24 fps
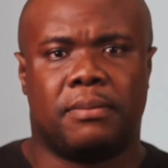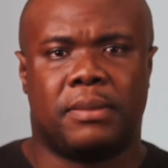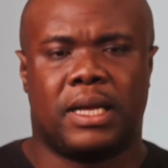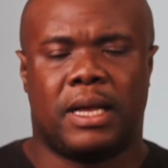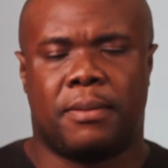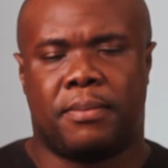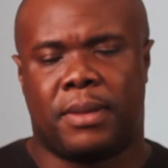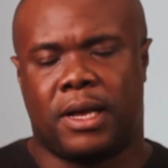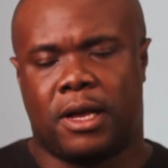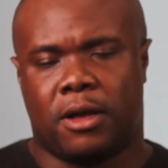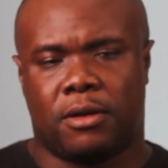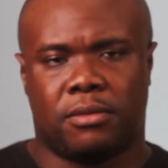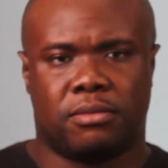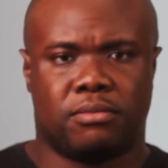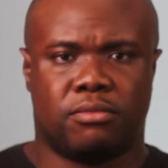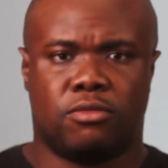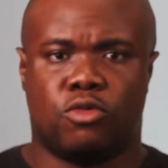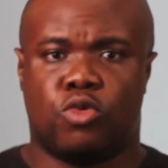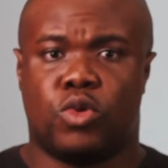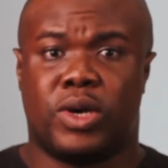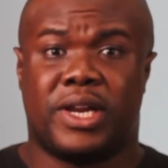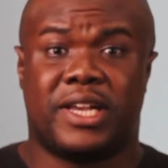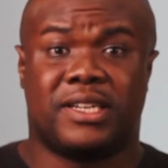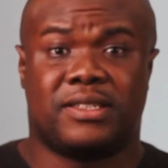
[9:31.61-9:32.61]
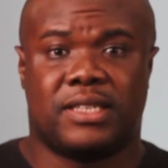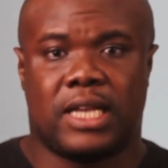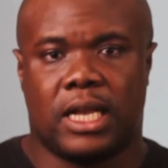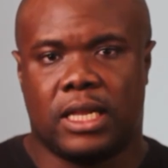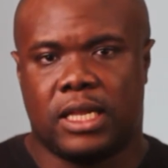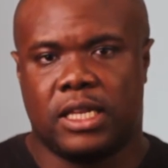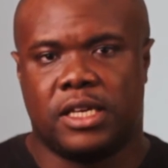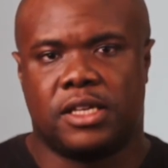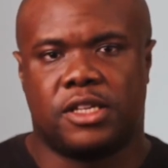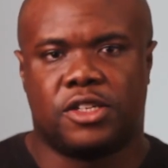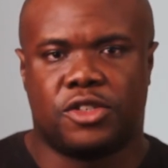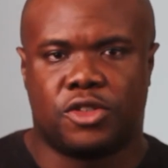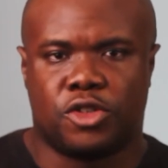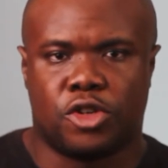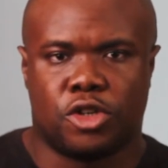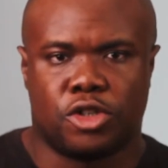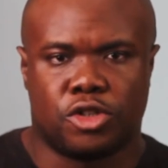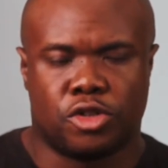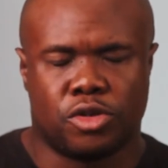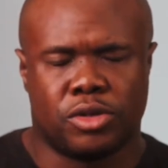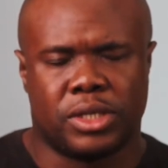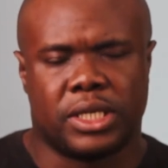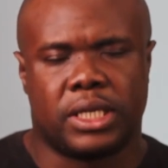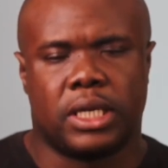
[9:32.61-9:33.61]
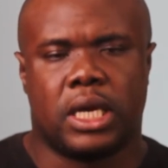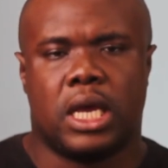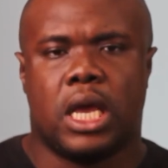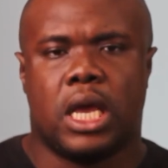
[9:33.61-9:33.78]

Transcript: about what exactly it is you're doing.